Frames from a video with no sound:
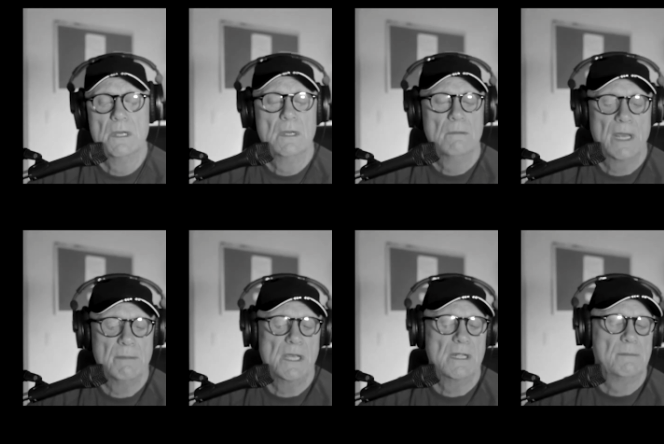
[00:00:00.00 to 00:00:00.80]

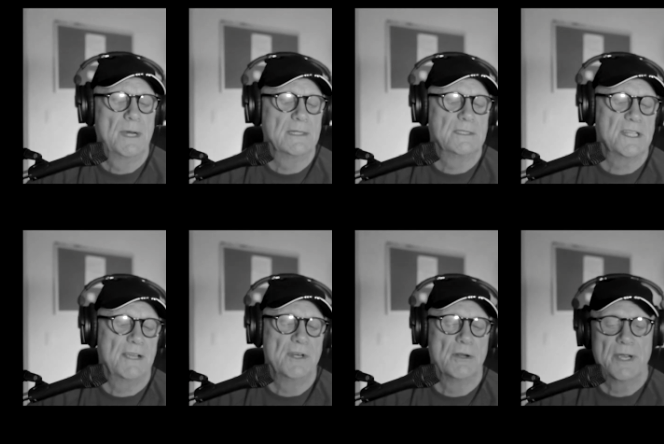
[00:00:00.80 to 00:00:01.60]
maybe in about
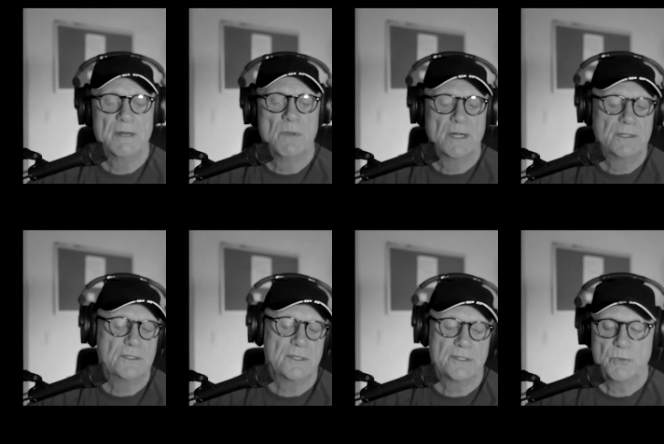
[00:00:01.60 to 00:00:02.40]
seven or eight months
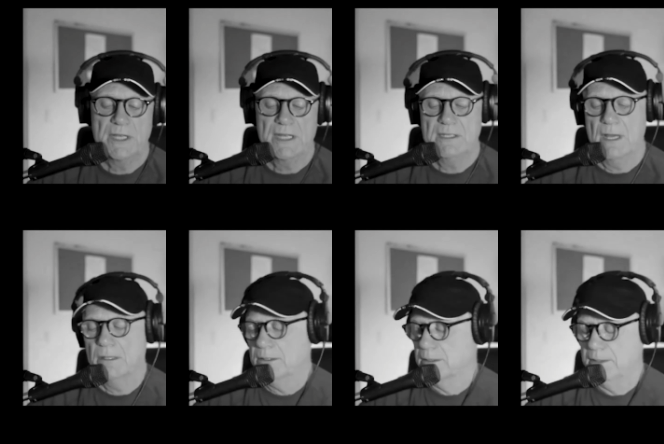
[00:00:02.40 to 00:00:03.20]
as we get
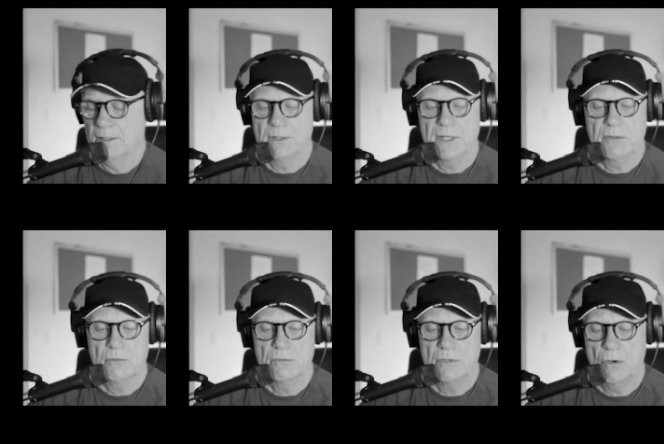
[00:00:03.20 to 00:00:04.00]
down the you know get
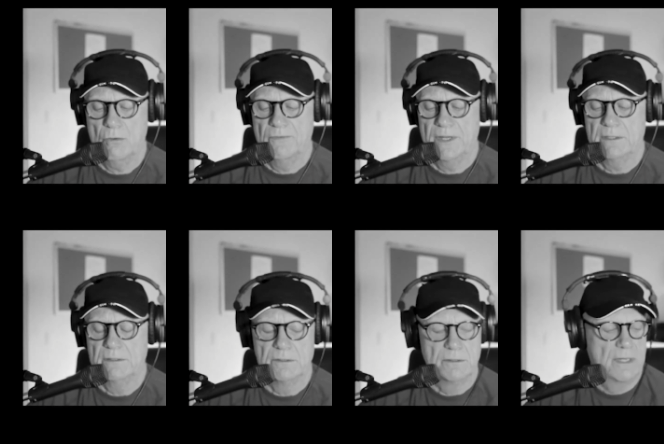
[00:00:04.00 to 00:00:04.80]
through covid
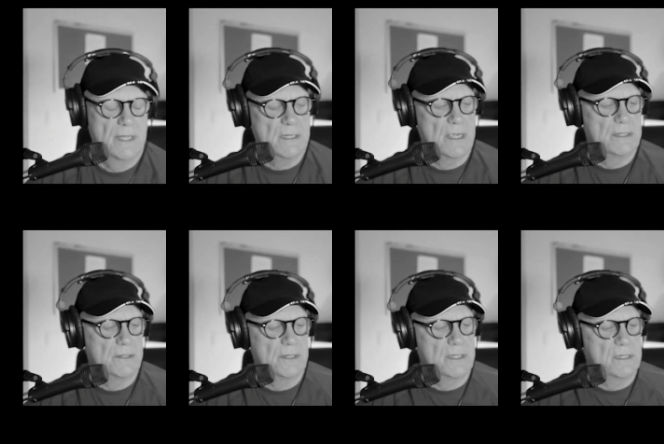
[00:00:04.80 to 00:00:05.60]
and that kind of
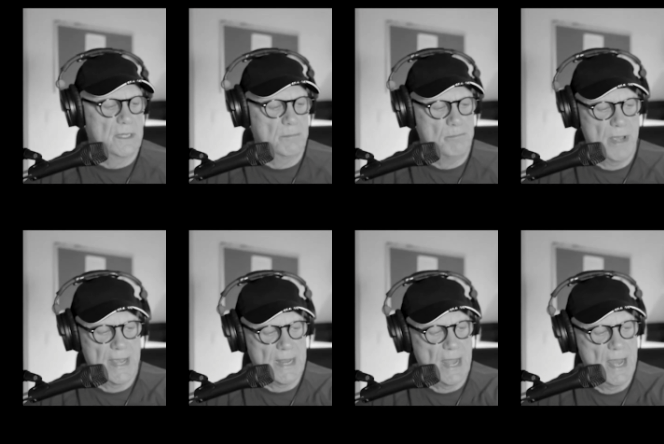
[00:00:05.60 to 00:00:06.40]
thing you get
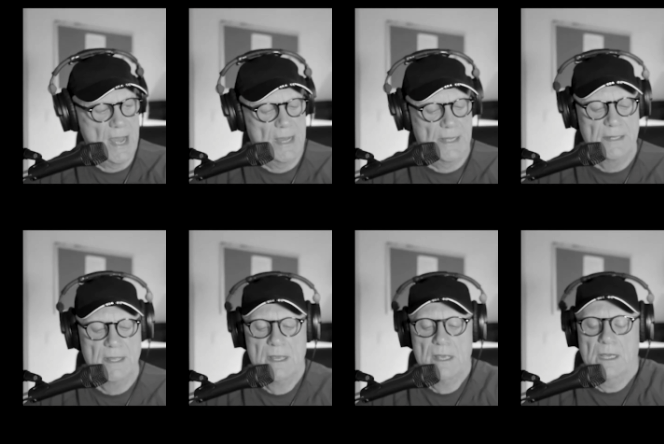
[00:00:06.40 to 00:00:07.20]
back on
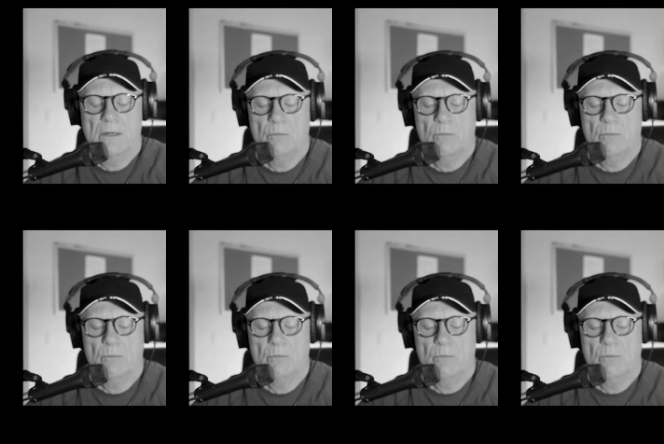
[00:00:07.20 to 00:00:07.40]
and we